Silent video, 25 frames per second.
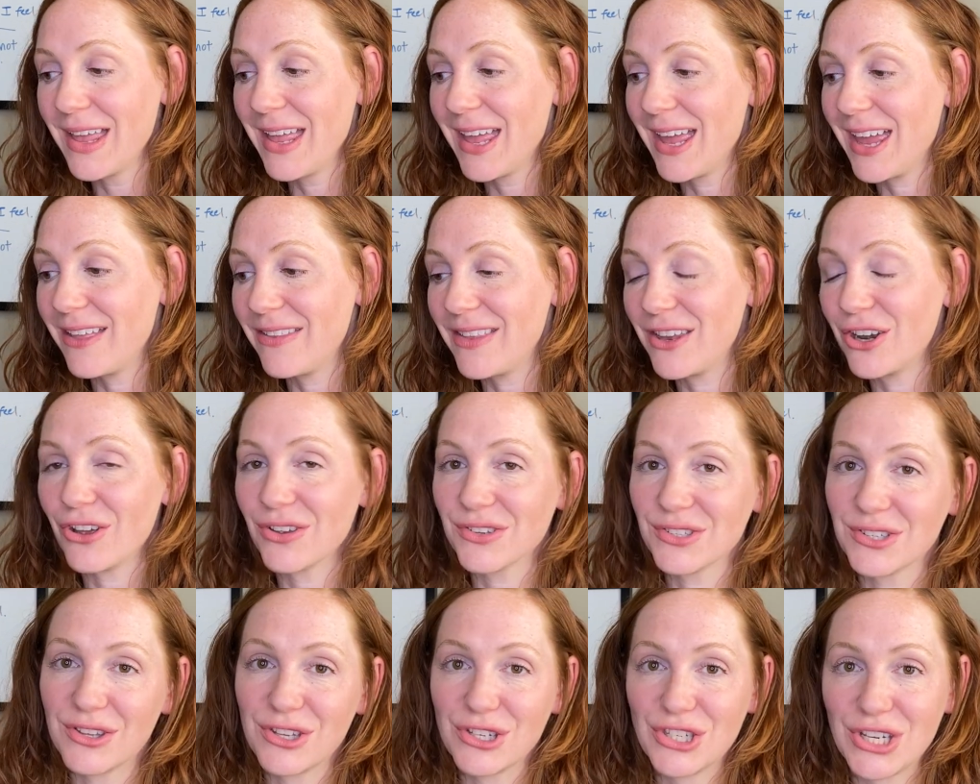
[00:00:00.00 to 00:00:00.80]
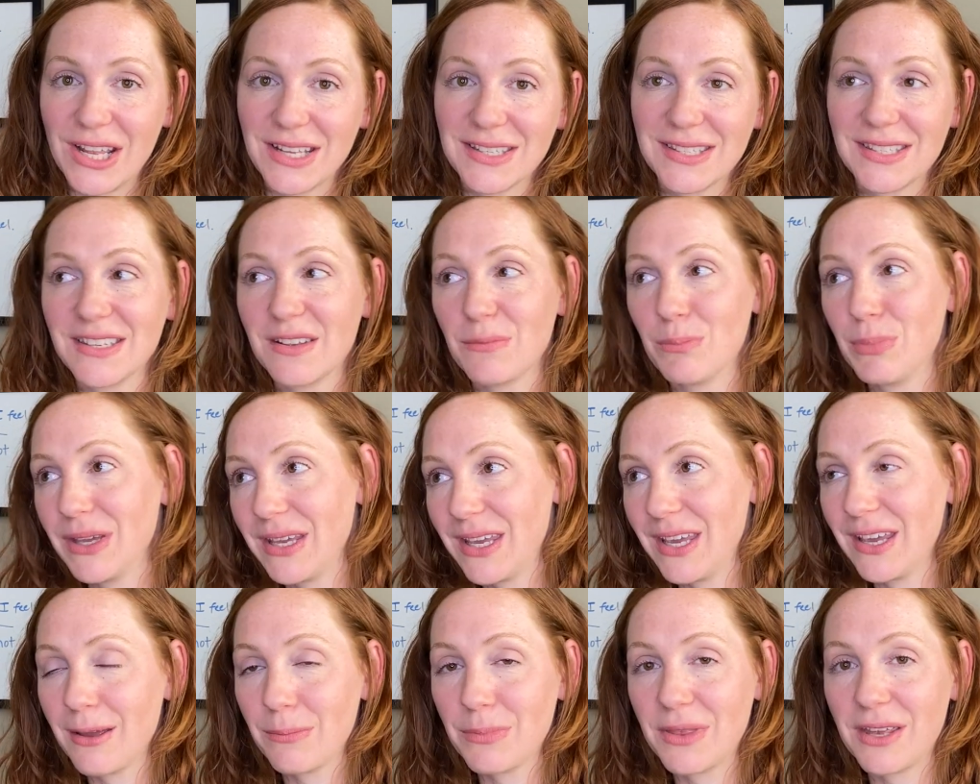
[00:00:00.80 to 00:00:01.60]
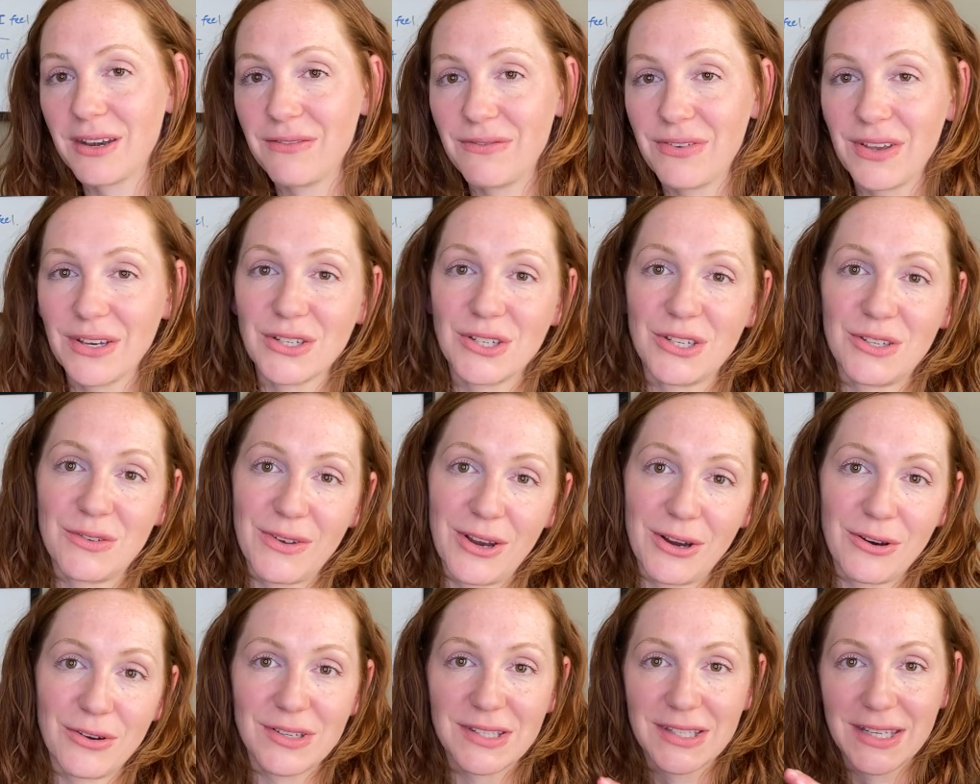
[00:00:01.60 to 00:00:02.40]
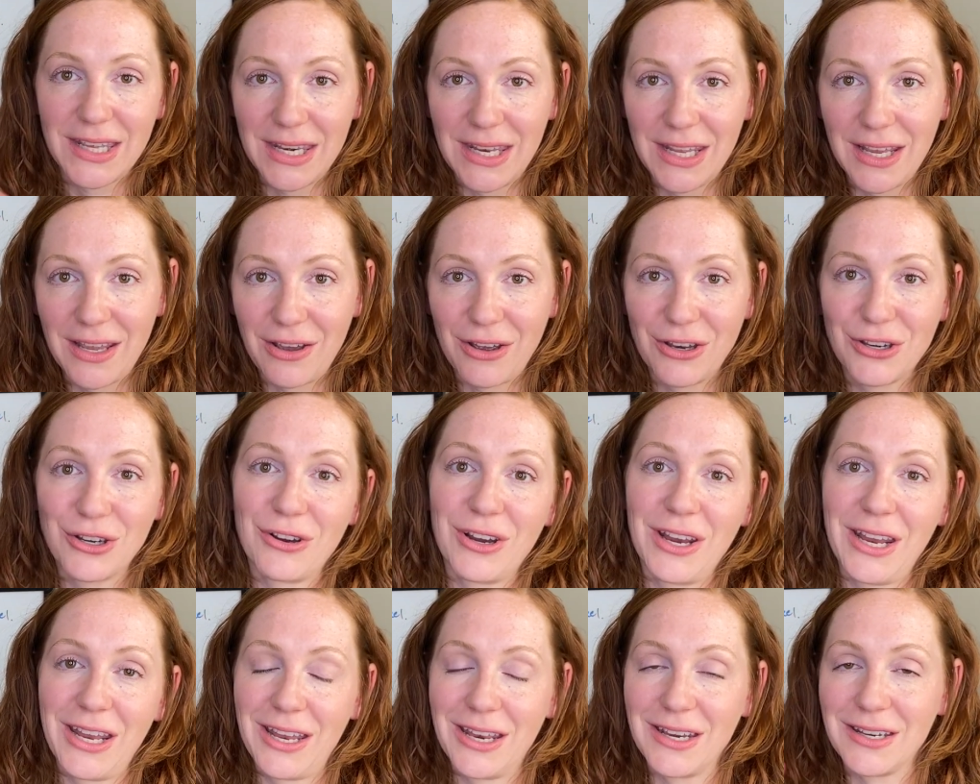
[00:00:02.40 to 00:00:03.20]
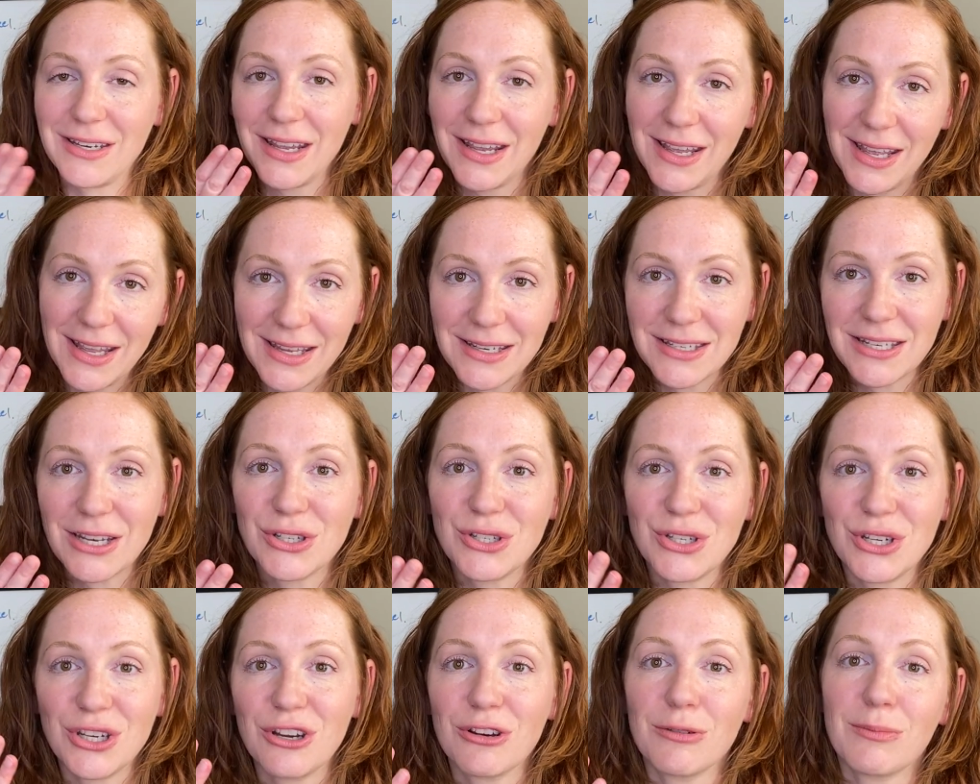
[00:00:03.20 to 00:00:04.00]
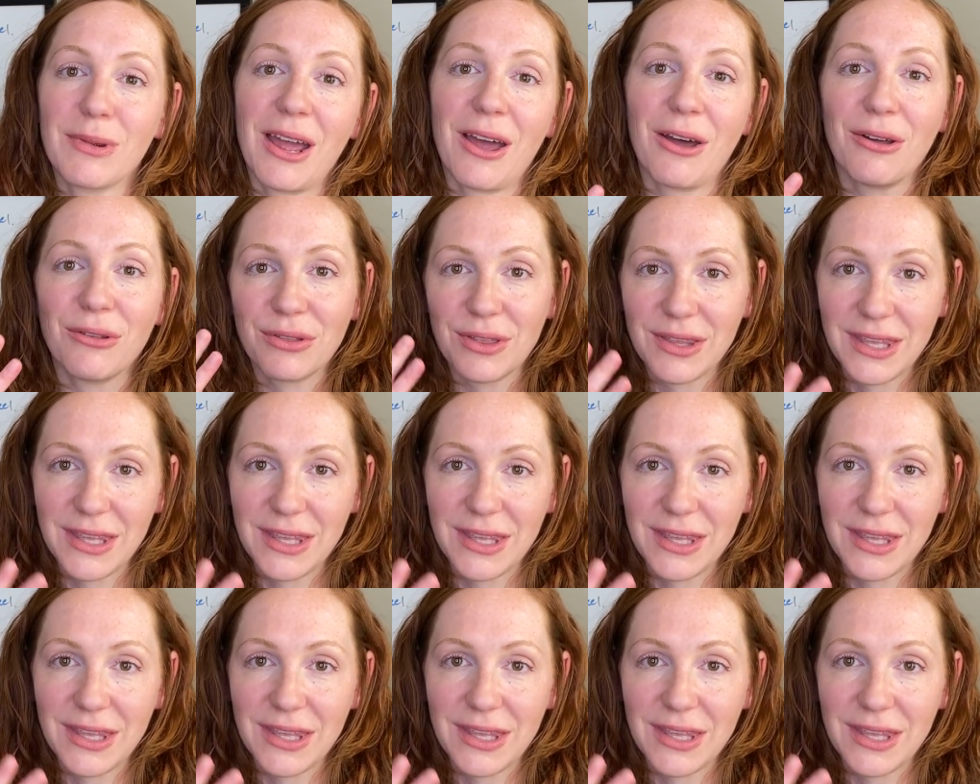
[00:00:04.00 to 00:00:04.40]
And then also the chances of picking up that infectious virus, getting it on your hand, touching your mouth,